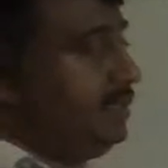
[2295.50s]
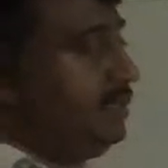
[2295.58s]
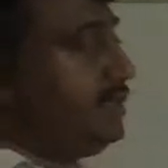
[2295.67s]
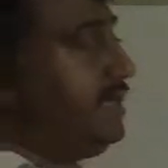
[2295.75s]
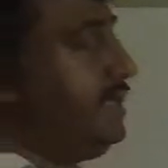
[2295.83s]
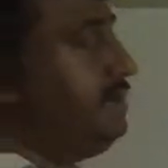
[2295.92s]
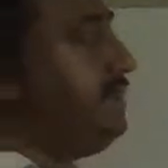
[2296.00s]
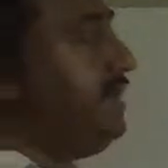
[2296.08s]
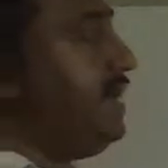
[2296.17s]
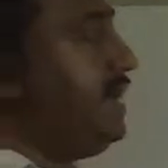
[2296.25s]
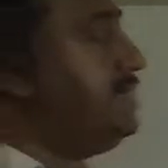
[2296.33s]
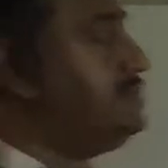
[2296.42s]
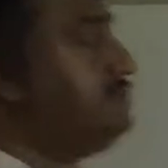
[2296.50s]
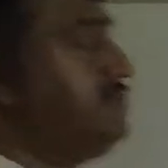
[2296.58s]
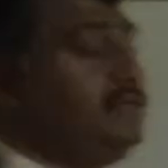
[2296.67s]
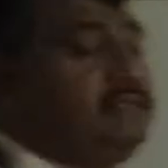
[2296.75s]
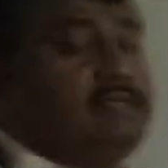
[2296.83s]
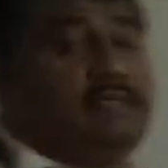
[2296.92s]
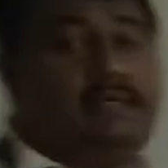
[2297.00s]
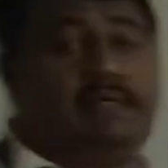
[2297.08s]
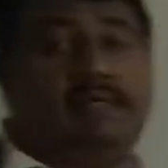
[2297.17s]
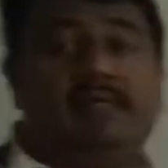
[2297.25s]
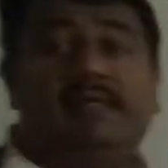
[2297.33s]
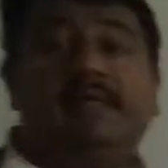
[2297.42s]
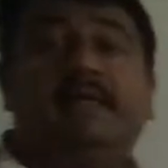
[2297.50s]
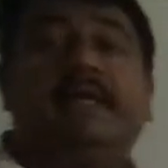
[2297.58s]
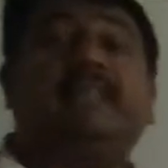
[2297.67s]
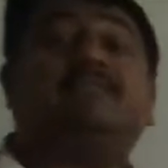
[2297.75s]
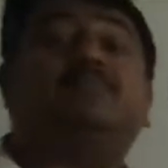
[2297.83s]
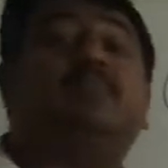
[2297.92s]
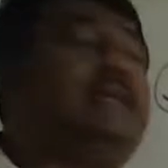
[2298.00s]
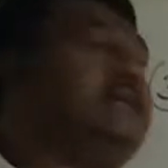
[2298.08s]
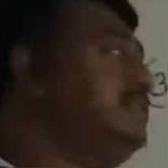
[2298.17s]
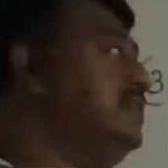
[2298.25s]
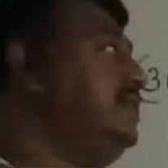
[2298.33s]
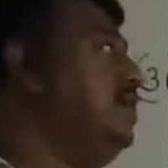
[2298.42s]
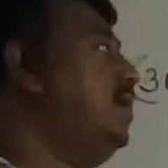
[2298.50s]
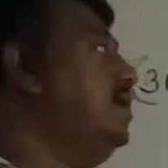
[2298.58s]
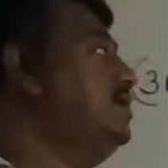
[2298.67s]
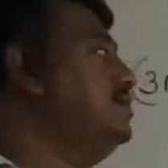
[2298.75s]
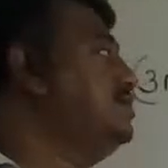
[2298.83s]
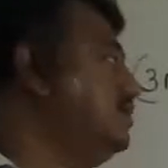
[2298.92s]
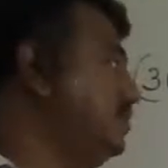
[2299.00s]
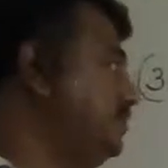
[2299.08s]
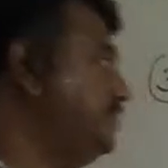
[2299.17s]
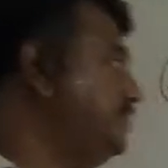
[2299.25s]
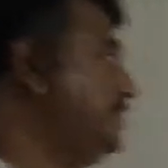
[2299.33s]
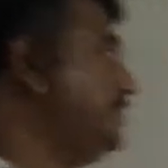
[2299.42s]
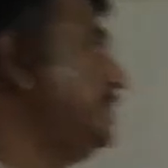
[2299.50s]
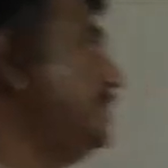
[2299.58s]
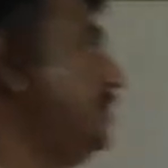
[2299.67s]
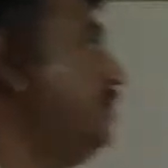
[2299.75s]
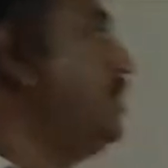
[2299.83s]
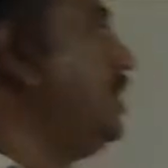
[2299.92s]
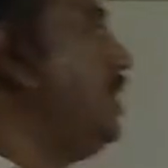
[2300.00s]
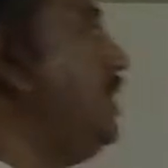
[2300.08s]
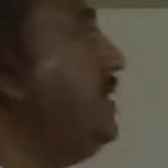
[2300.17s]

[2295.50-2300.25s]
Okay, if they ask for explanation also, what are all